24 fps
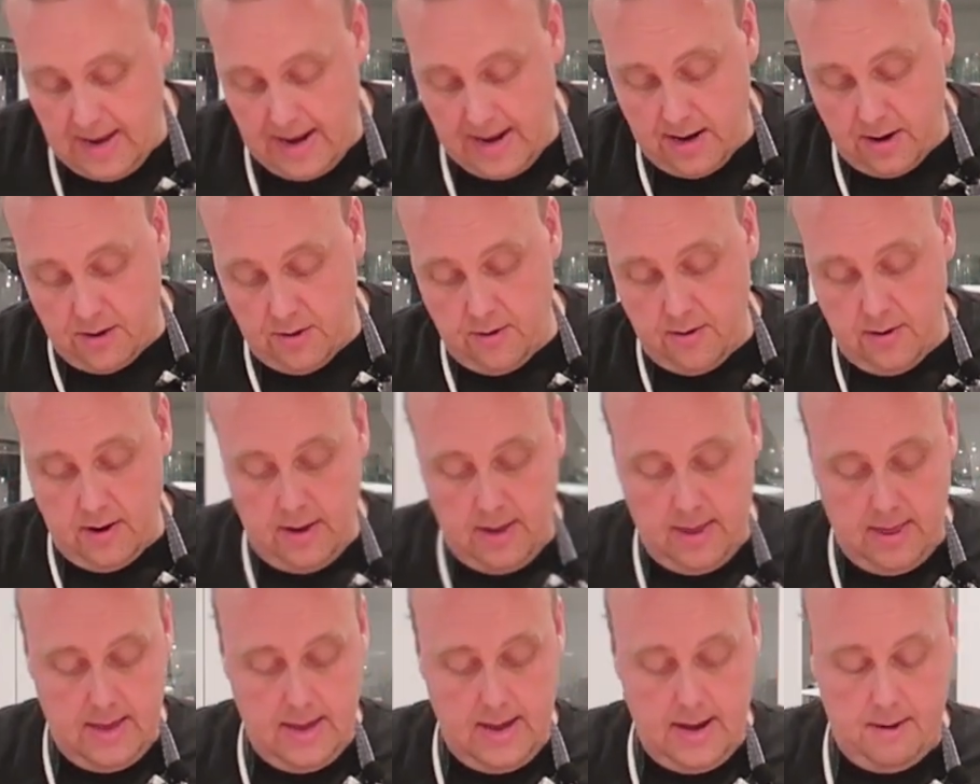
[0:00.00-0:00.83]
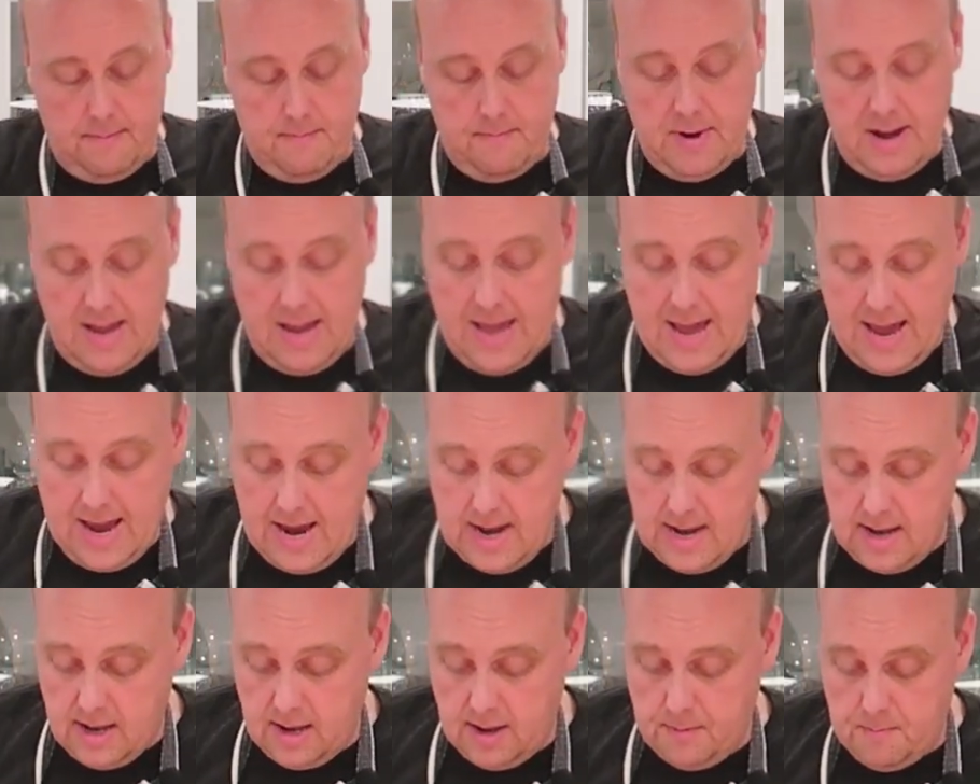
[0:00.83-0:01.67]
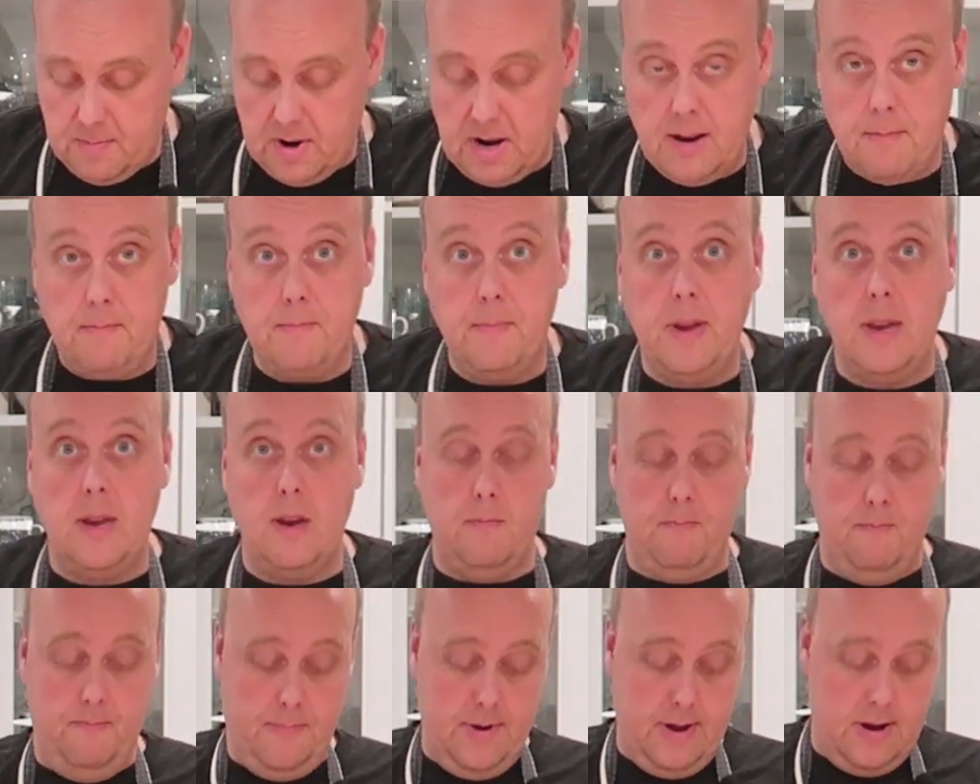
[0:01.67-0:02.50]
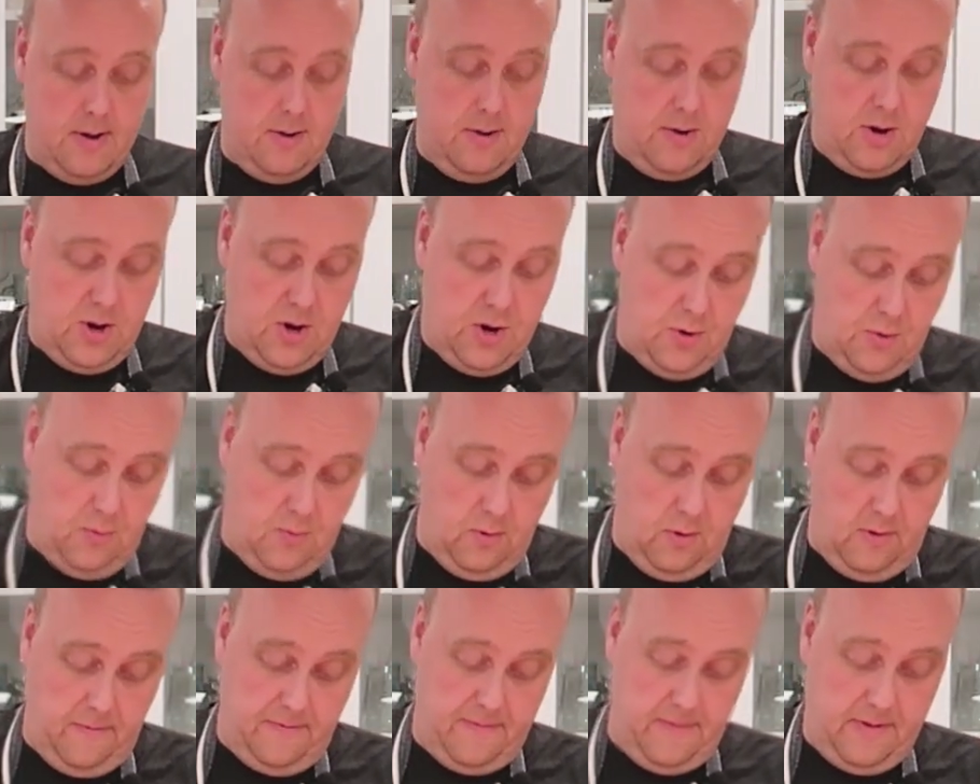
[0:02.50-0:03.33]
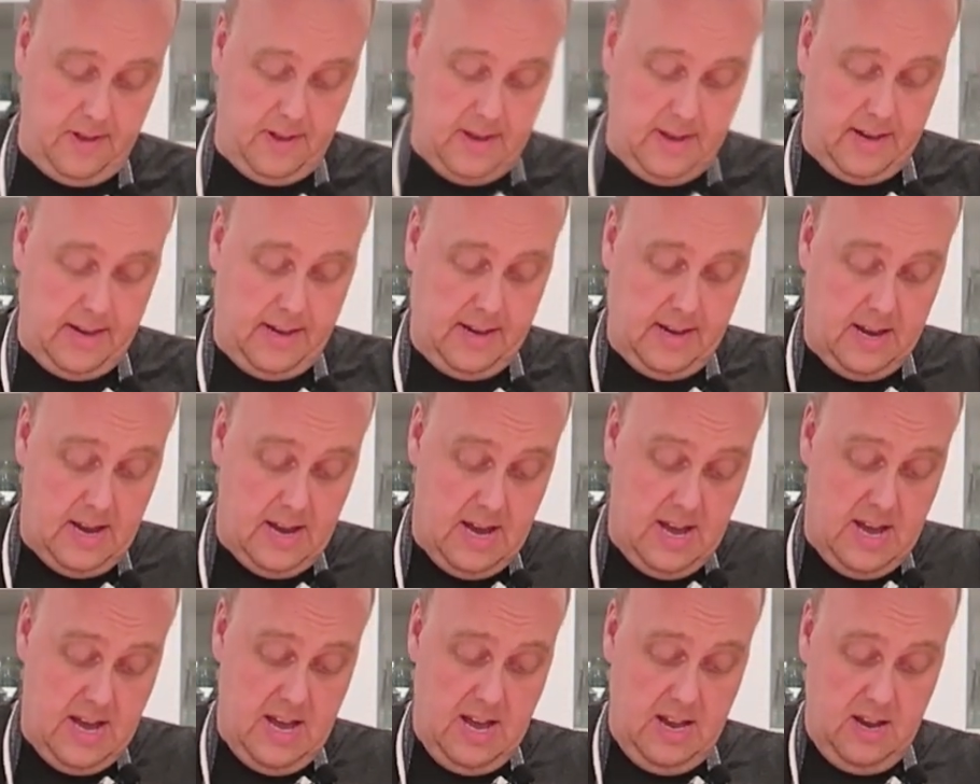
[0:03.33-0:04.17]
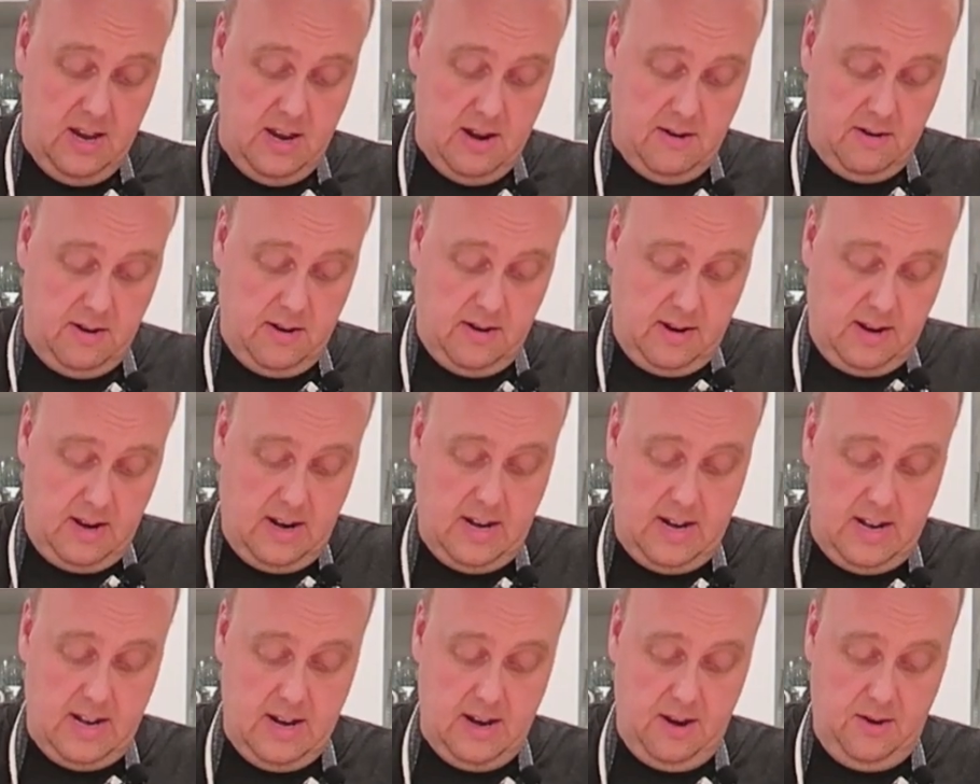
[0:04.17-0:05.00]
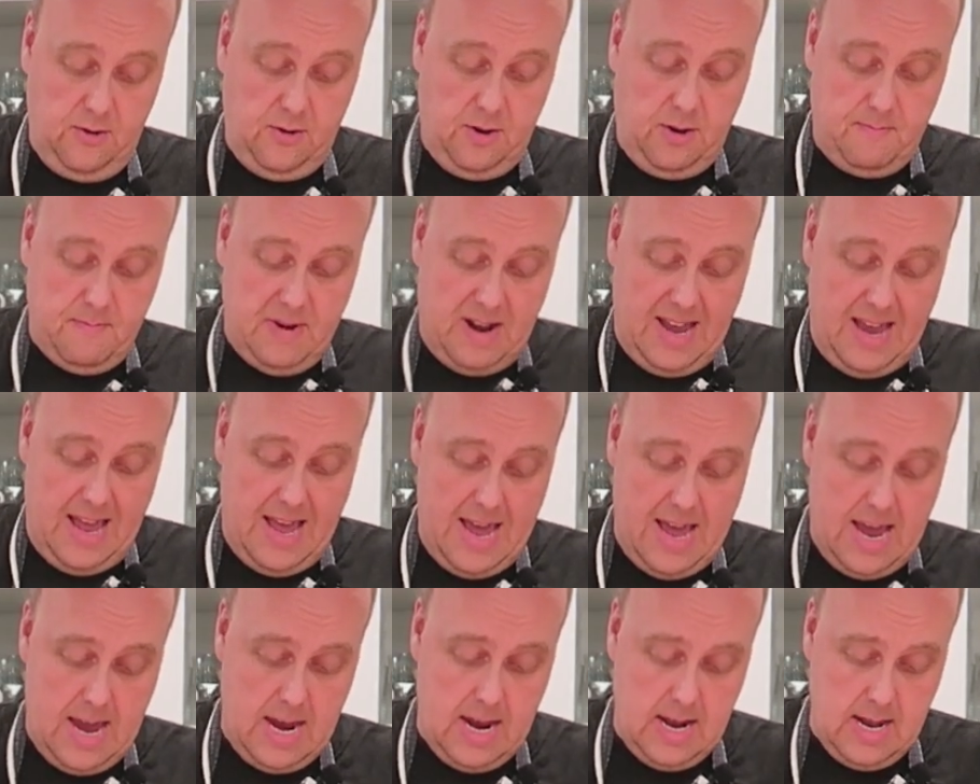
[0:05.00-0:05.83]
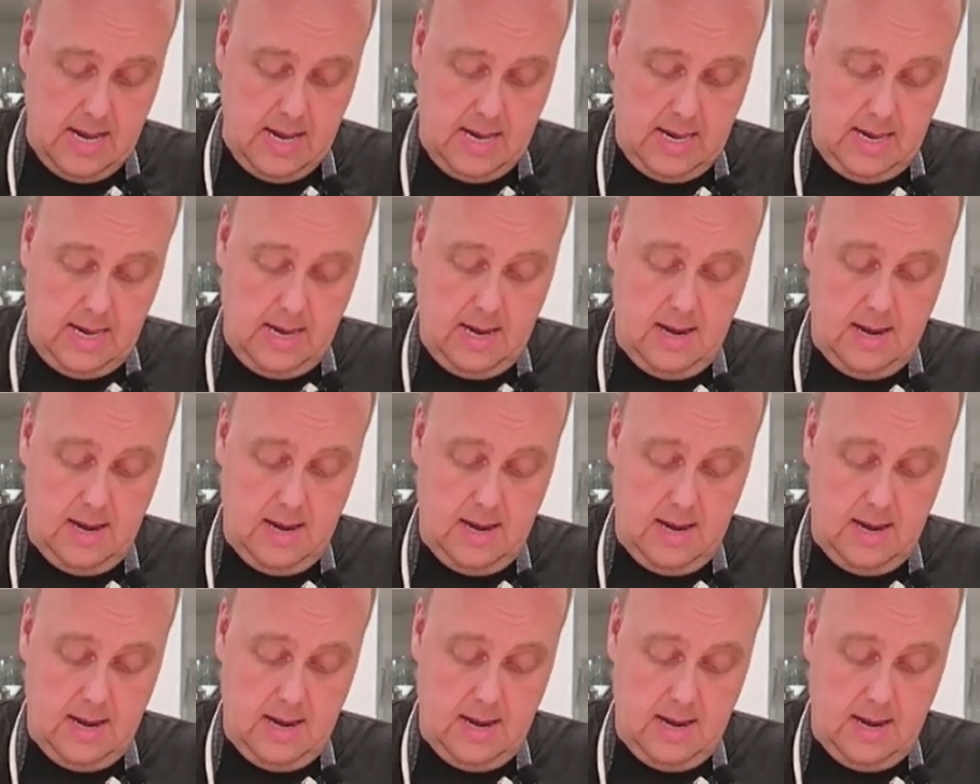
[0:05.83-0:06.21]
actually that my hands might be a better tool for this. I'm just going to use my hands